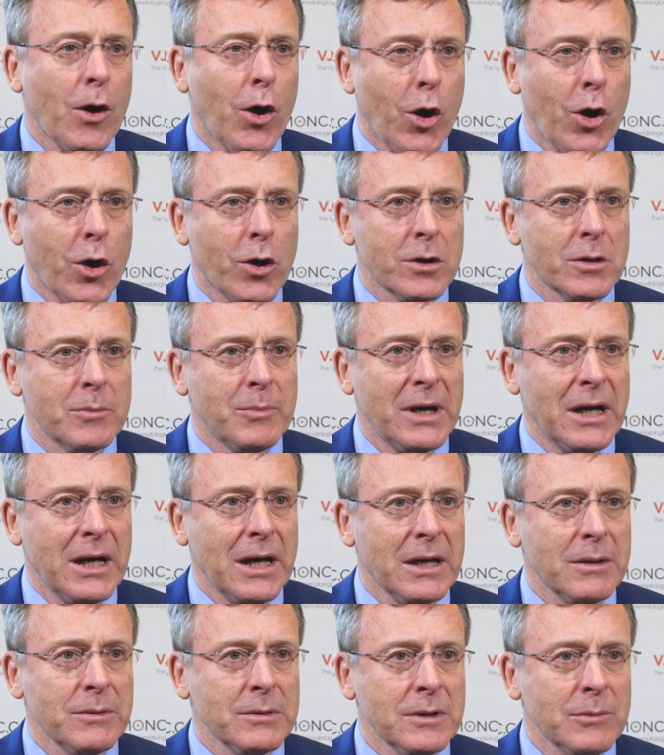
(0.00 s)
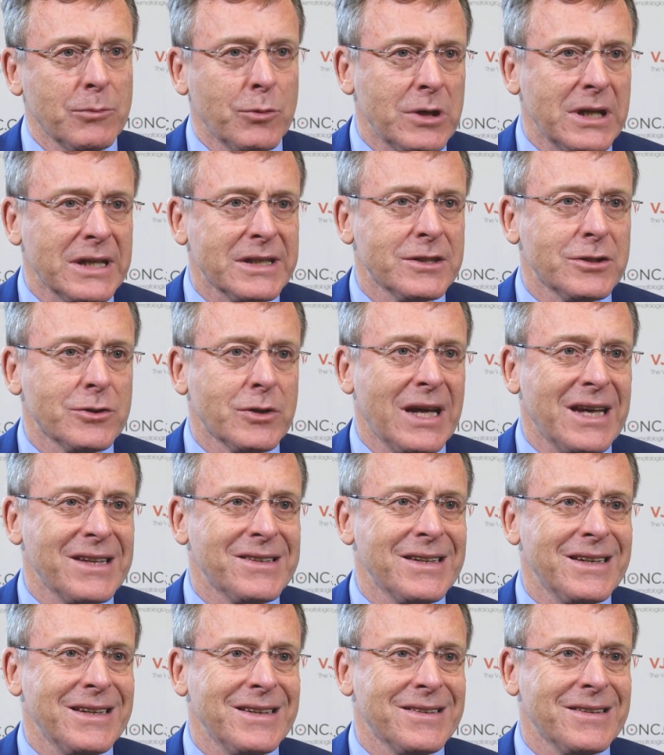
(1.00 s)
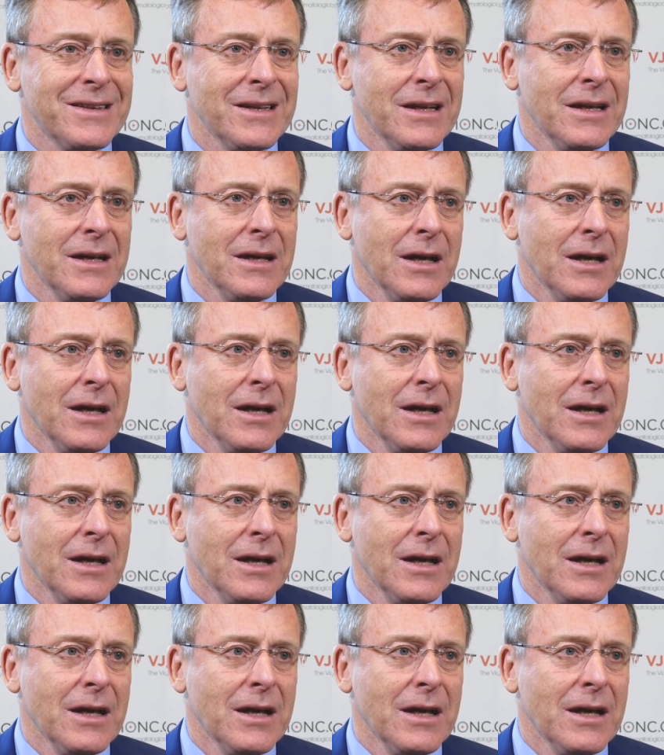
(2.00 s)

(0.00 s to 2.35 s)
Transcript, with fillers: or by molecular assays,